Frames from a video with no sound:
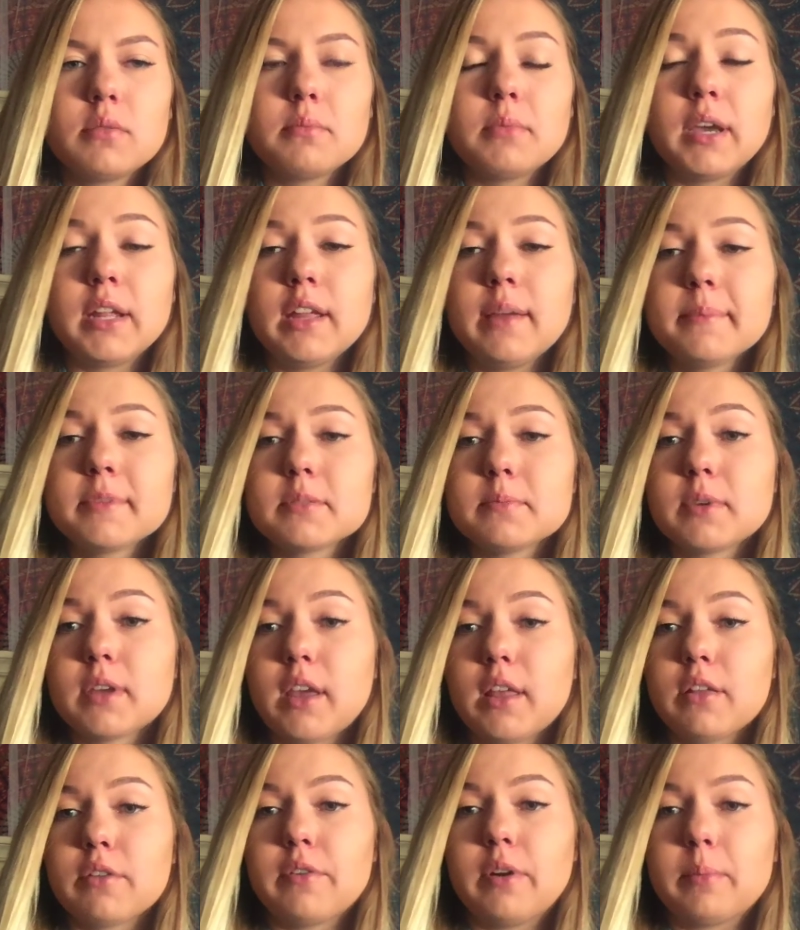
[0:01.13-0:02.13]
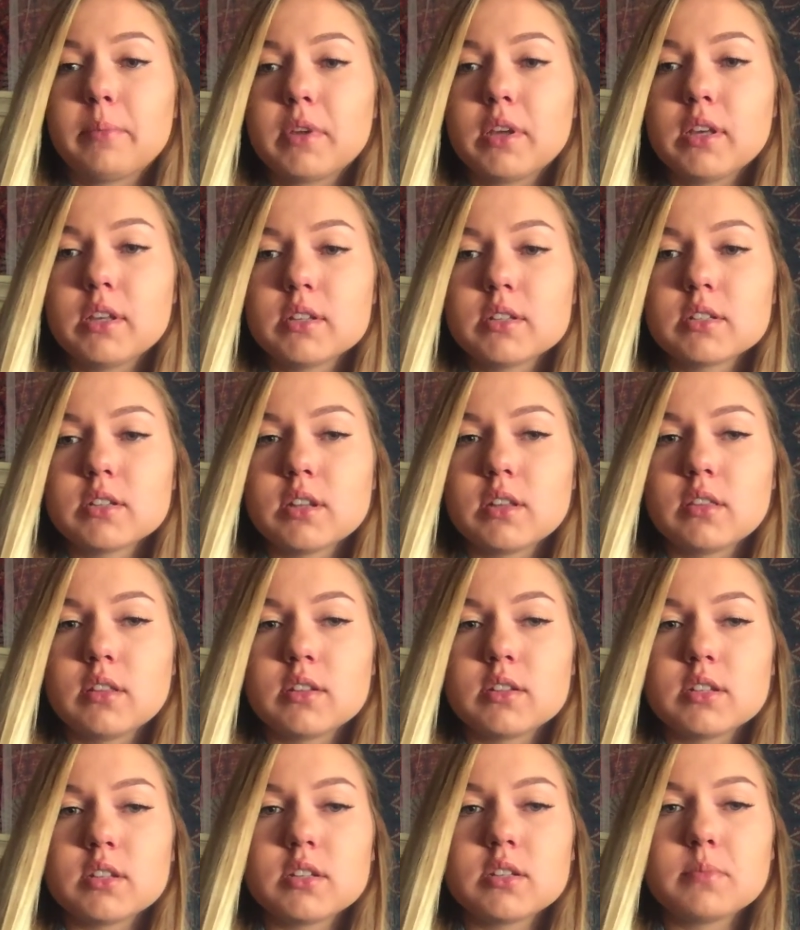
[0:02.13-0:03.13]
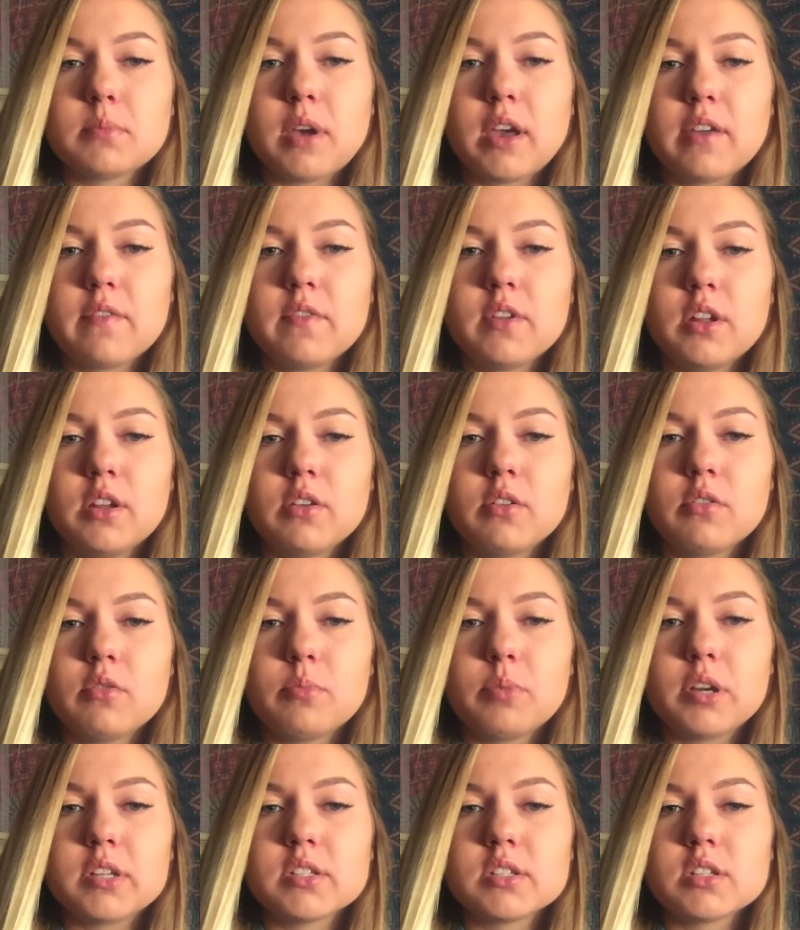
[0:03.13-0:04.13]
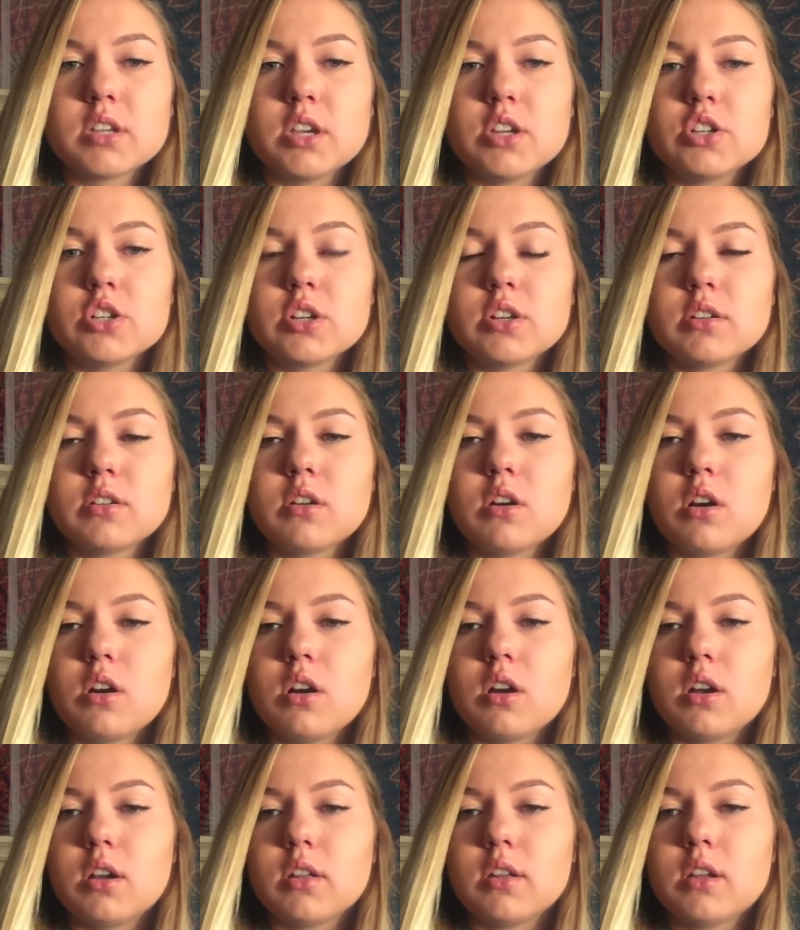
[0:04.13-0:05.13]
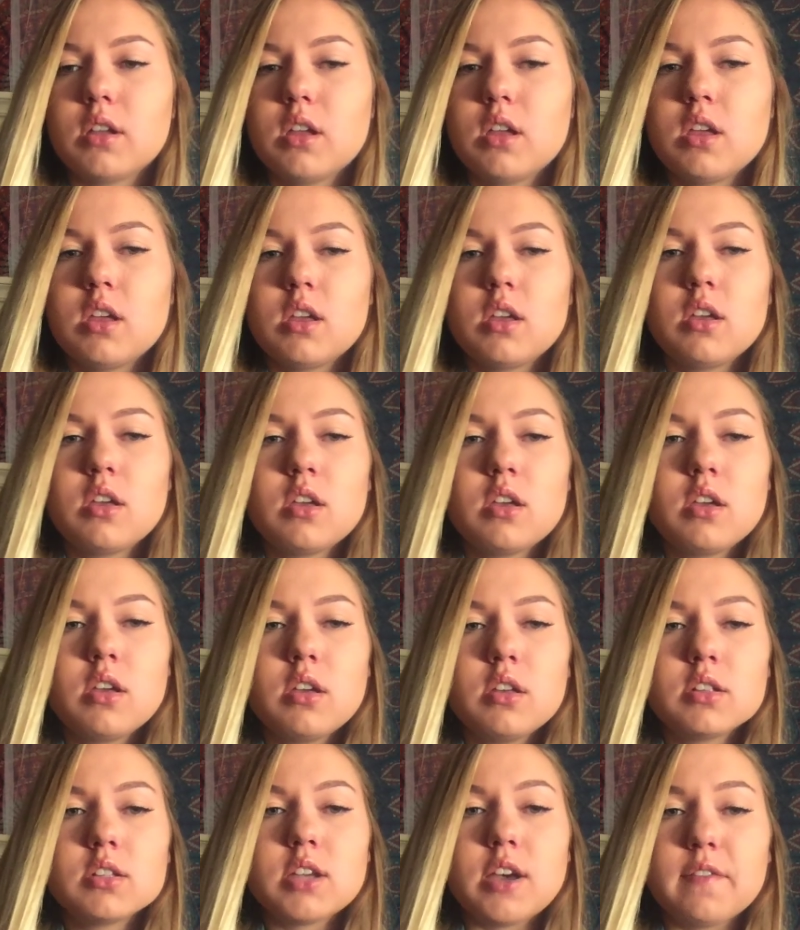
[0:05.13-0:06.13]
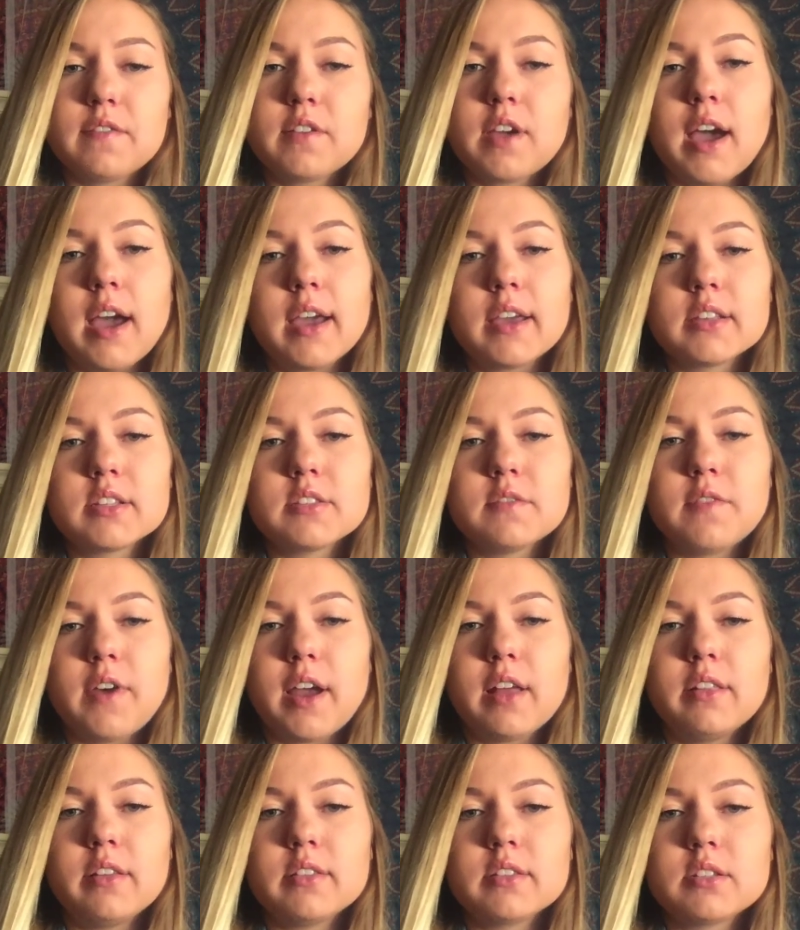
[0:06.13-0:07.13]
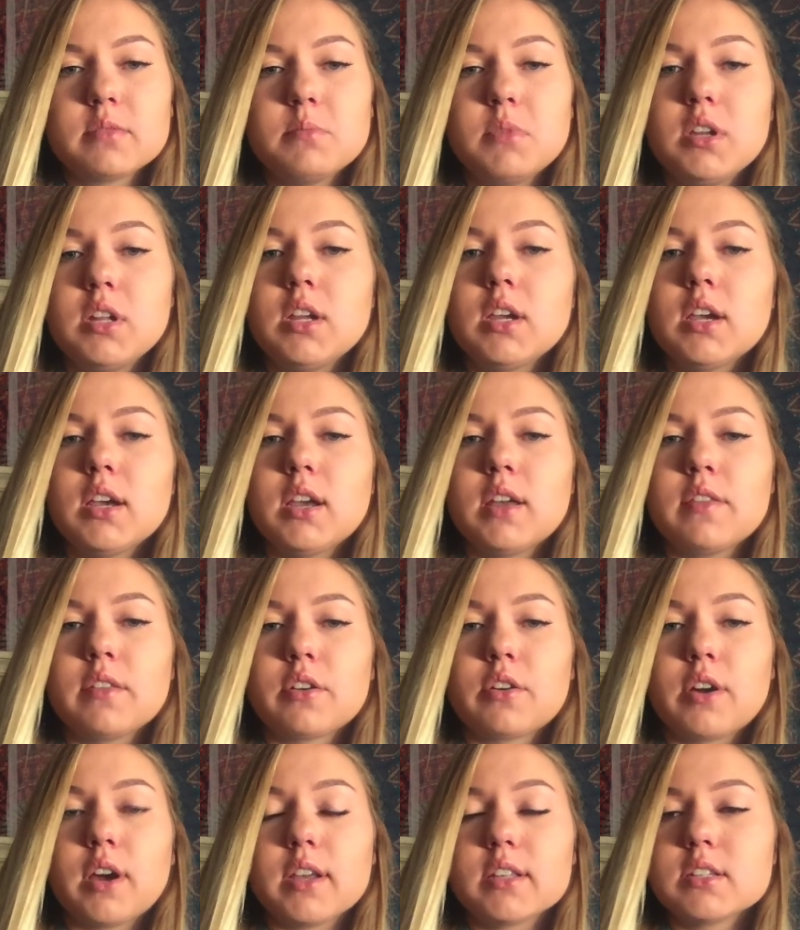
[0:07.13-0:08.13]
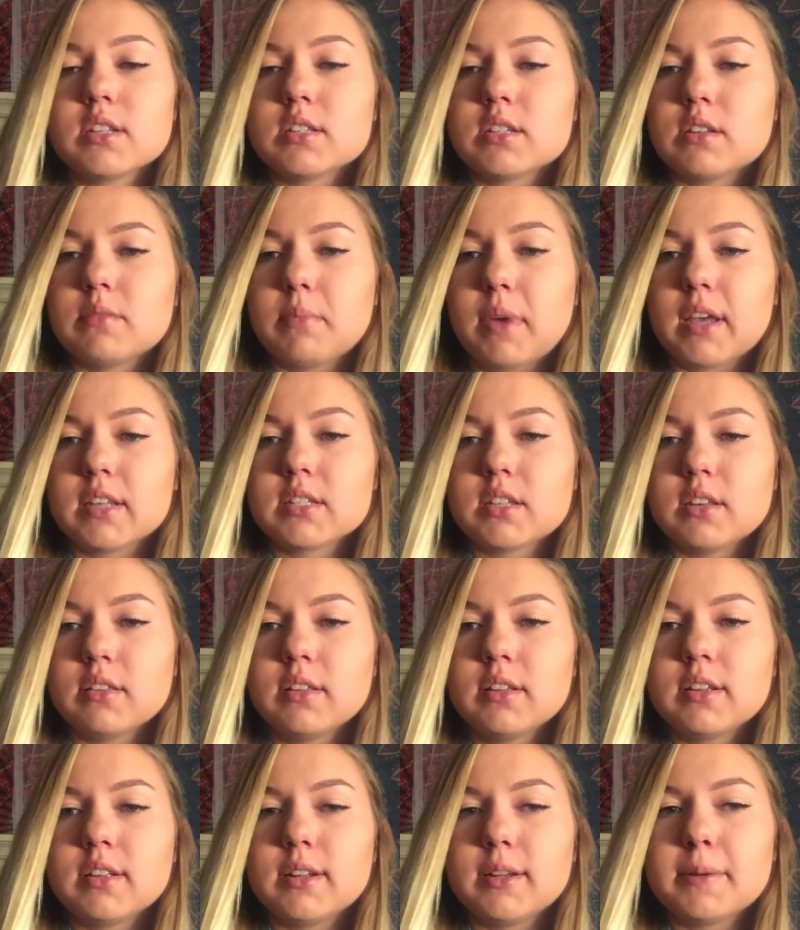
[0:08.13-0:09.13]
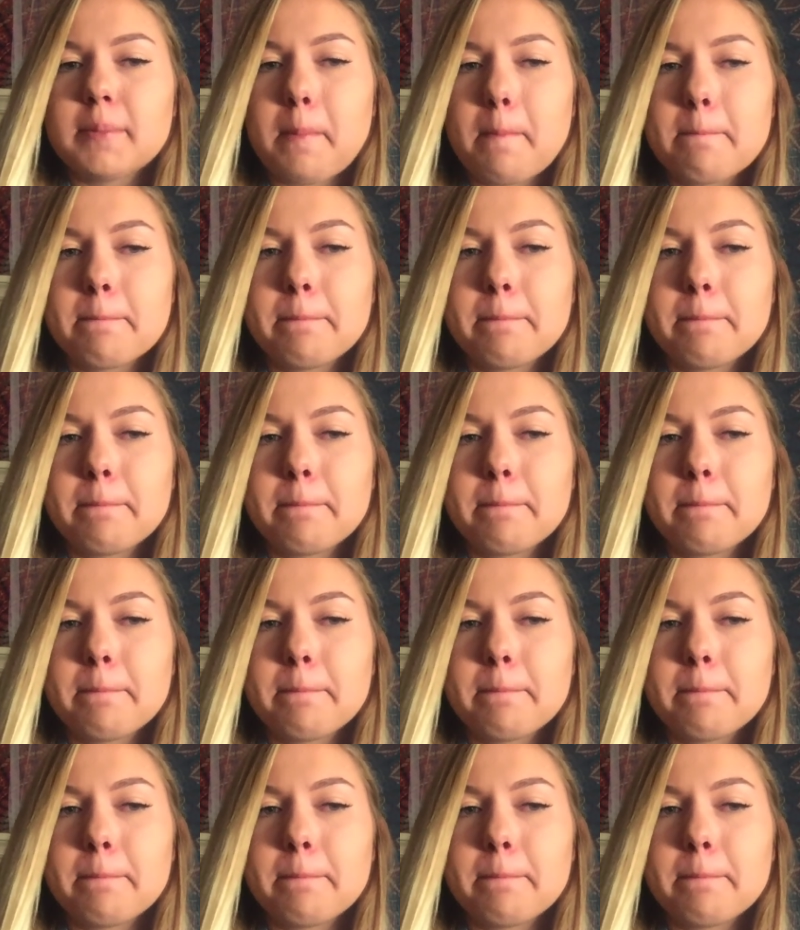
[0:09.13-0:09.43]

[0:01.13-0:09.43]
My name is Mikayla Remkes, and this is my video presentation on Tough Guys, Violence, Media, and the Crisis in Masculinity.